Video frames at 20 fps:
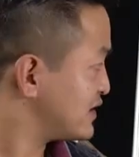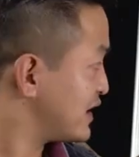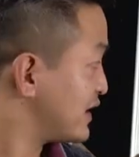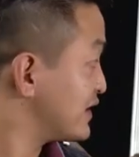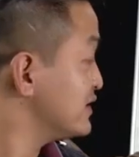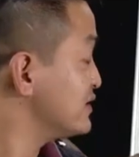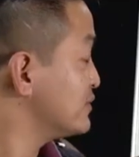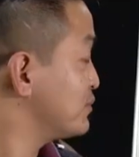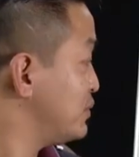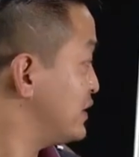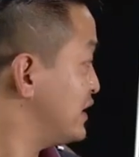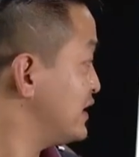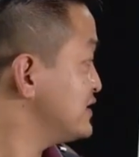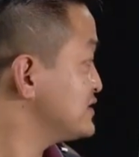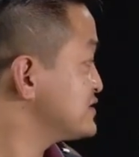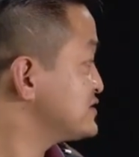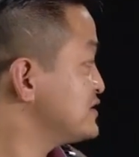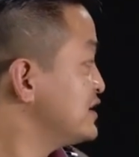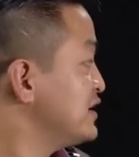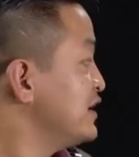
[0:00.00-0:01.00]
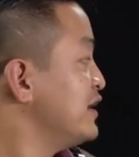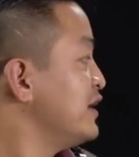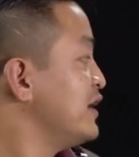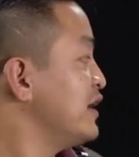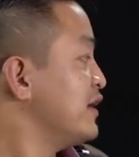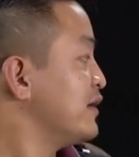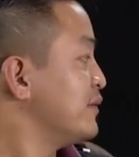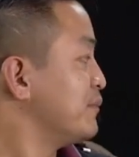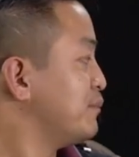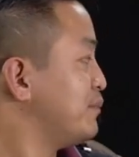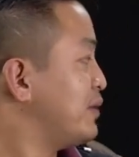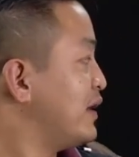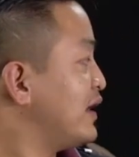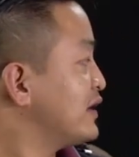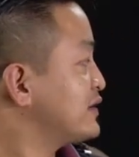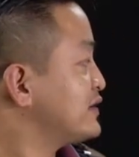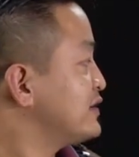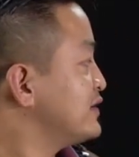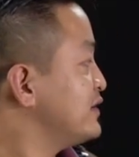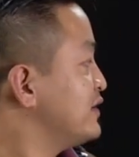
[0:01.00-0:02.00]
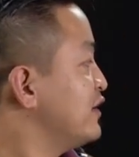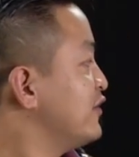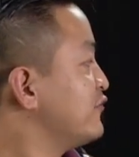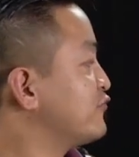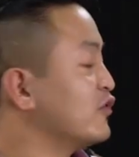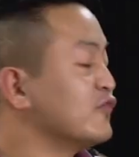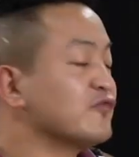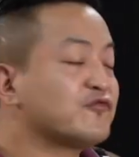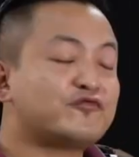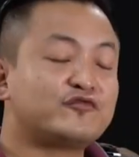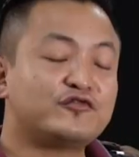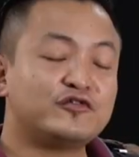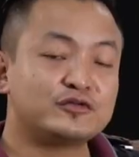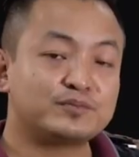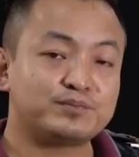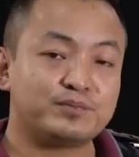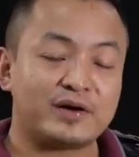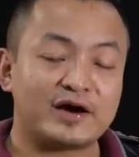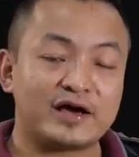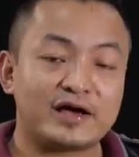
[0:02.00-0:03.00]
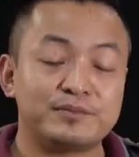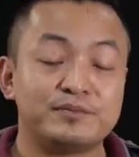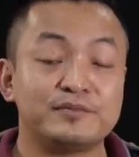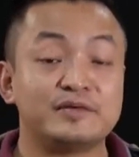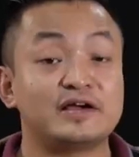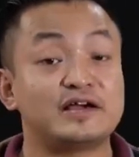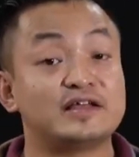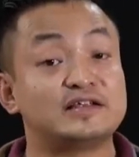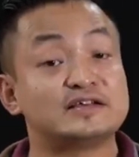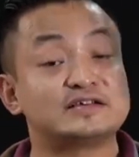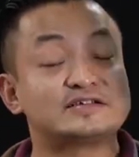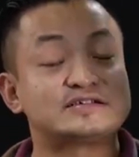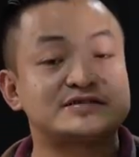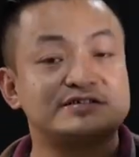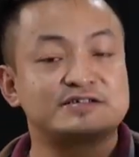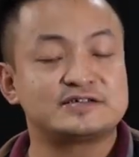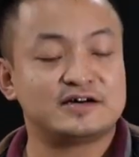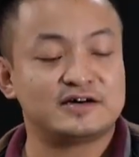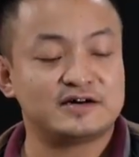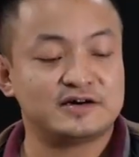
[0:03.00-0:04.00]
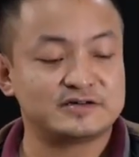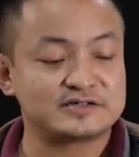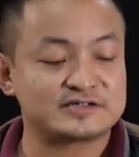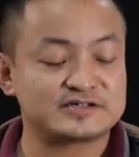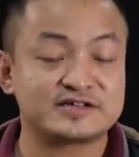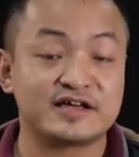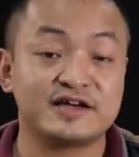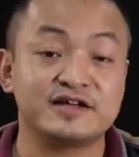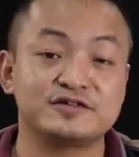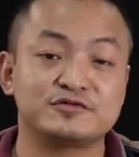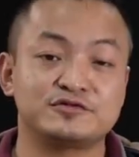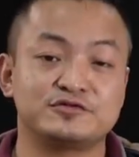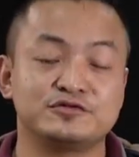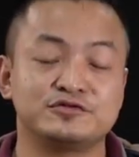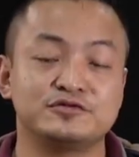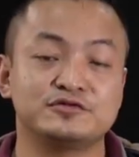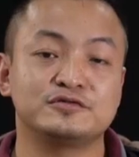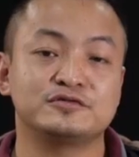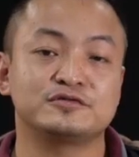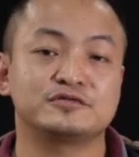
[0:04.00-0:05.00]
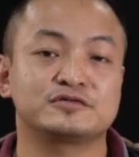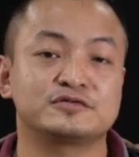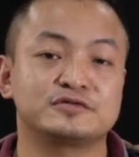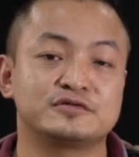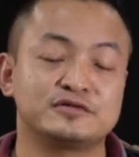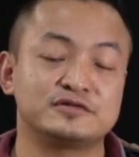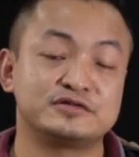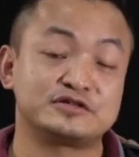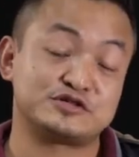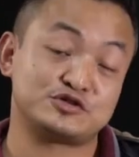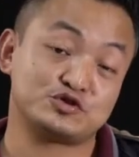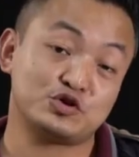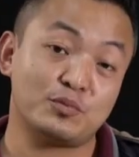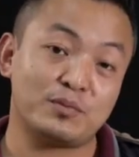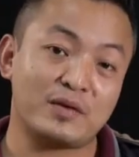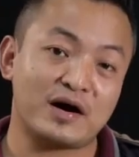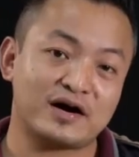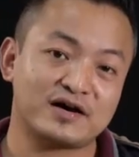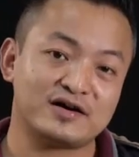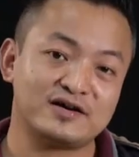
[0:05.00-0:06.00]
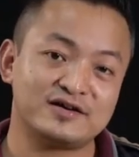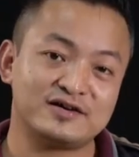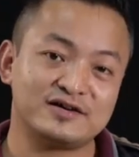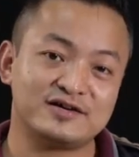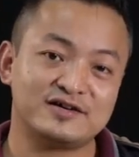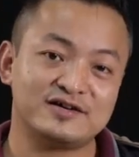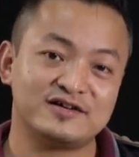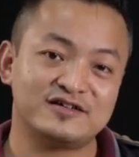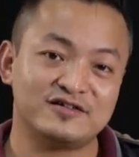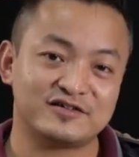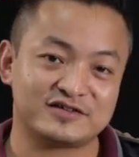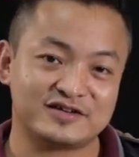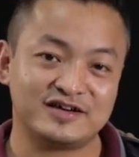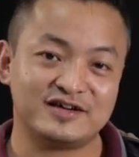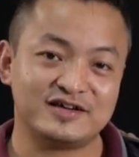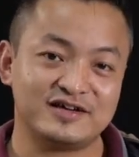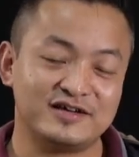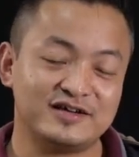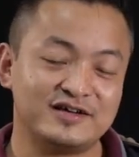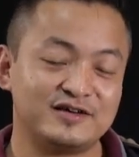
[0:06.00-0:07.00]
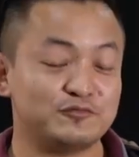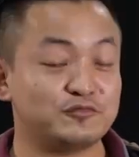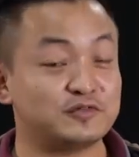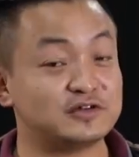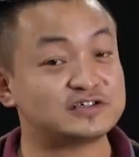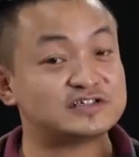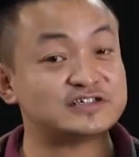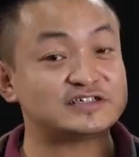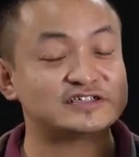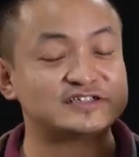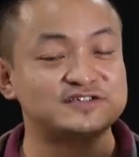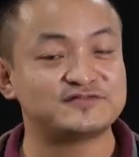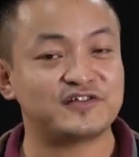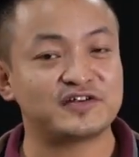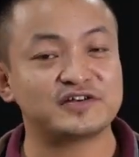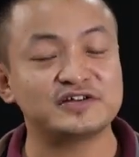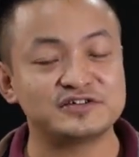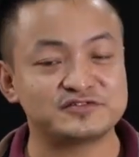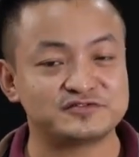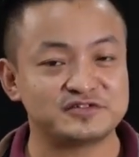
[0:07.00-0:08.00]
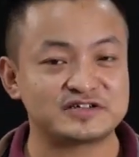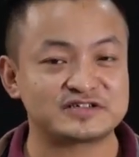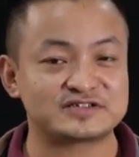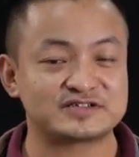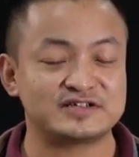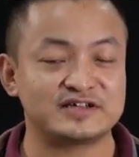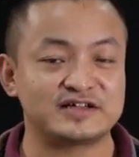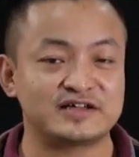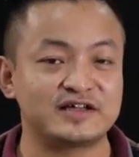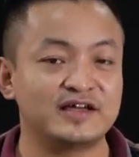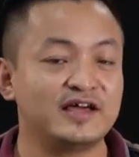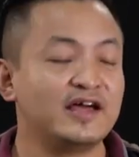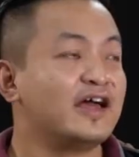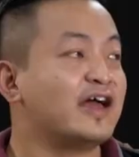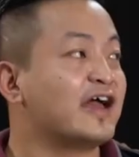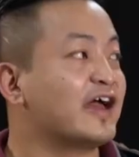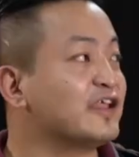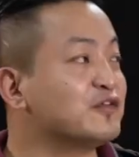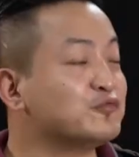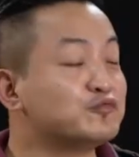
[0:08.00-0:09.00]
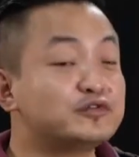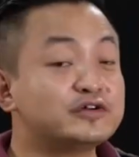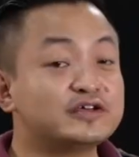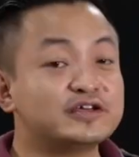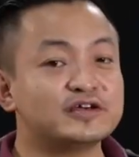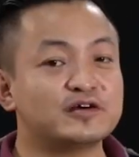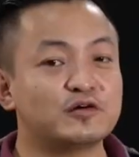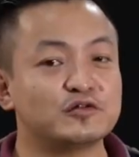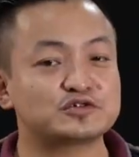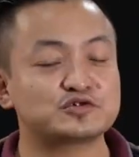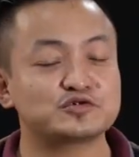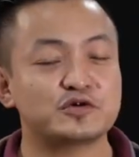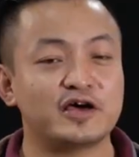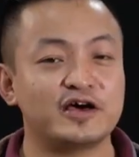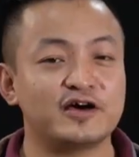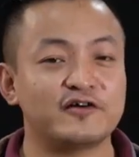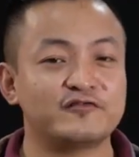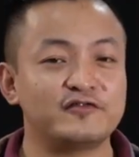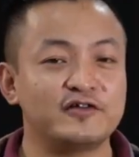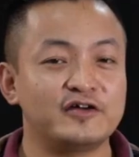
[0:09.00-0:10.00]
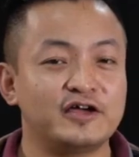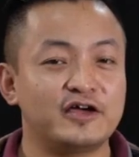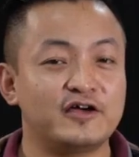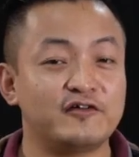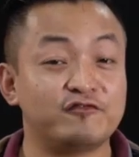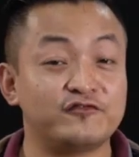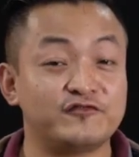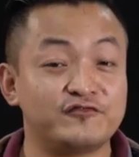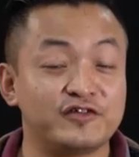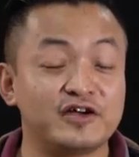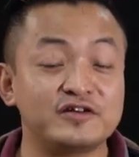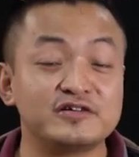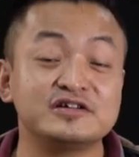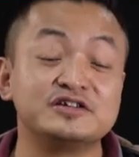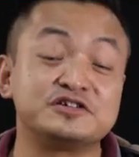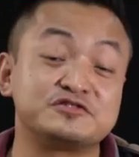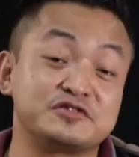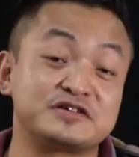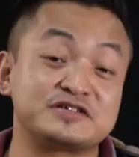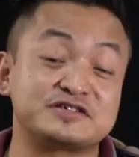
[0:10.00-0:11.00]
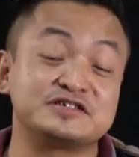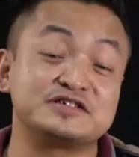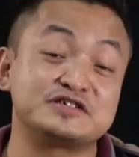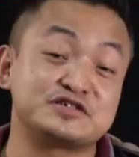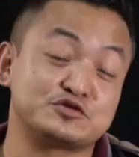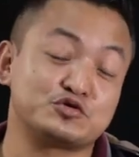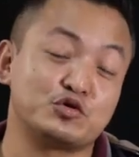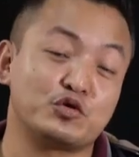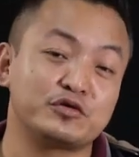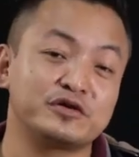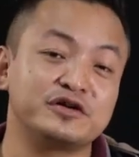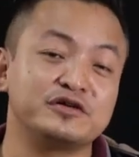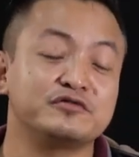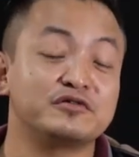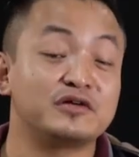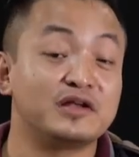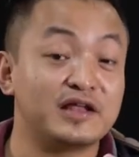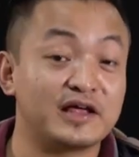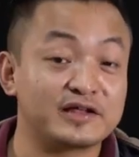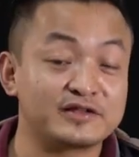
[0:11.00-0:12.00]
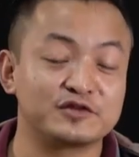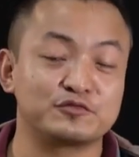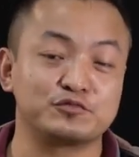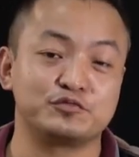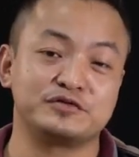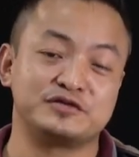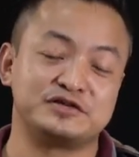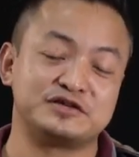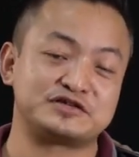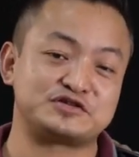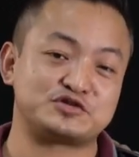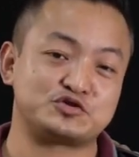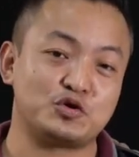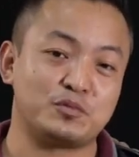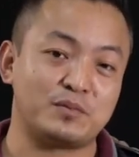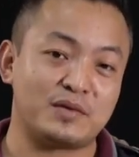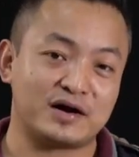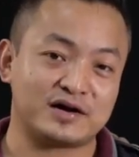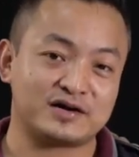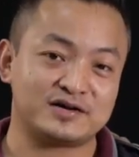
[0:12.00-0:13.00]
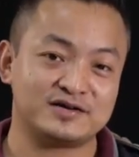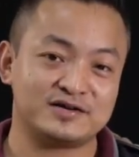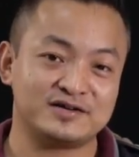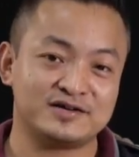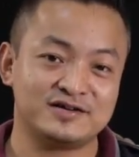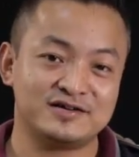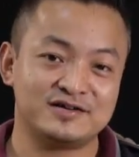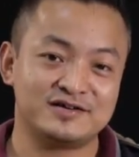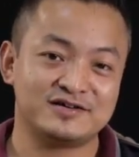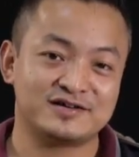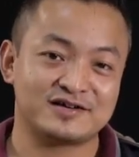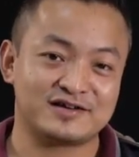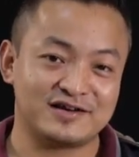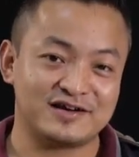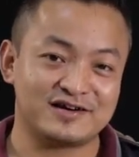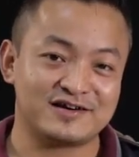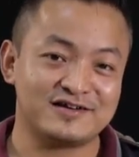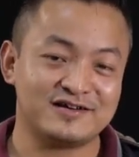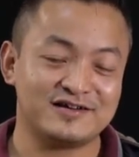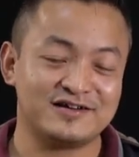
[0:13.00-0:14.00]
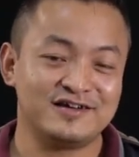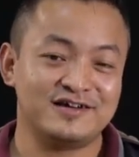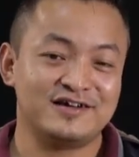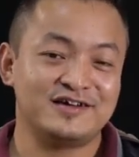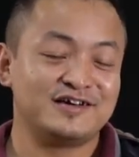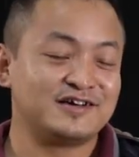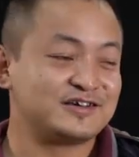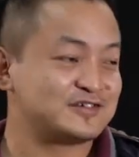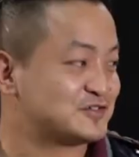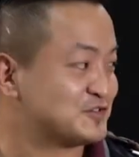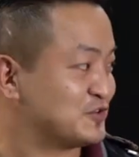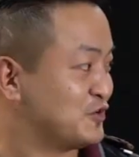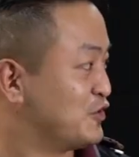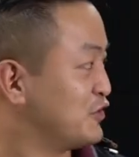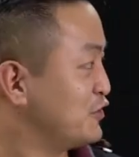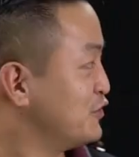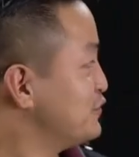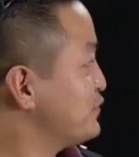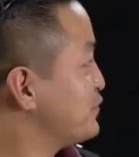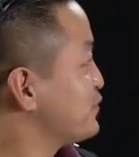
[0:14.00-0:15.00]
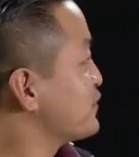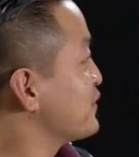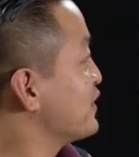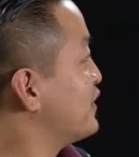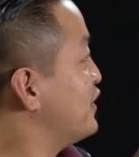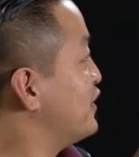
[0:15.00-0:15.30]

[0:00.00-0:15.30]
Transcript: taking place, but from food pipe, it is sent to the stomach, okay, which is very interesting. And we also have a very interesting story related with the stomach. Clear? So